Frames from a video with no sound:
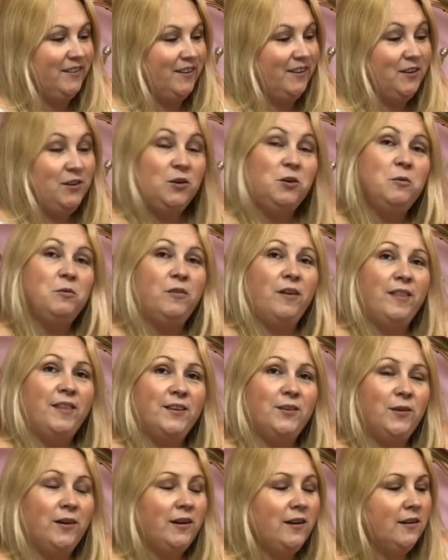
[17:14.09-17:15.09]
Are you coming around
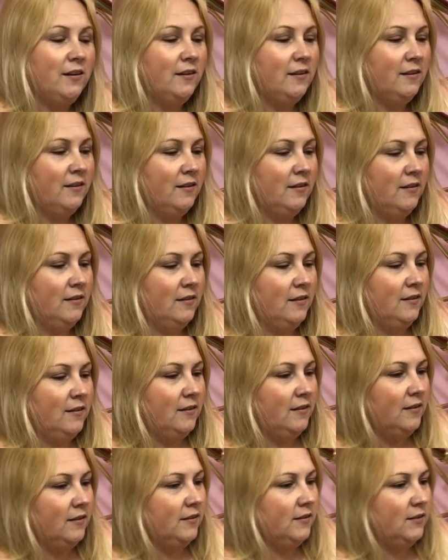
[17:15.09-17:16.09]
this way?
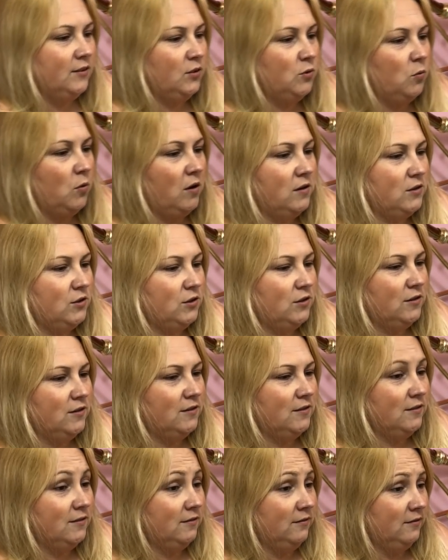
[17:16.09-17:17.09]
To watch?
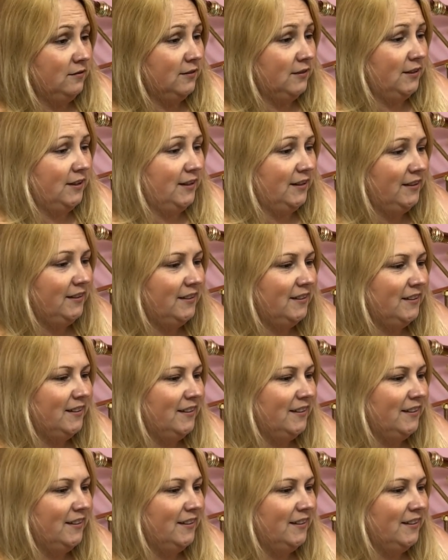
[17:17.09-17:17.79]
Okay.